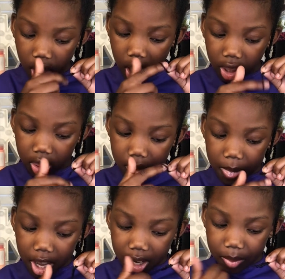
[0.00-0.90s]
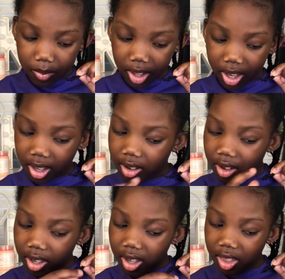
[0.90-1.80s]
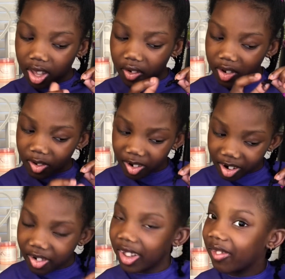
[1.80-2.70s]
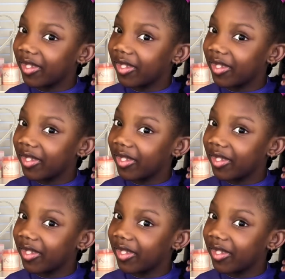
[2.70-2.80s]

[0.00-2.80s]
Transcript: at the bottom, and you can get that little curl in.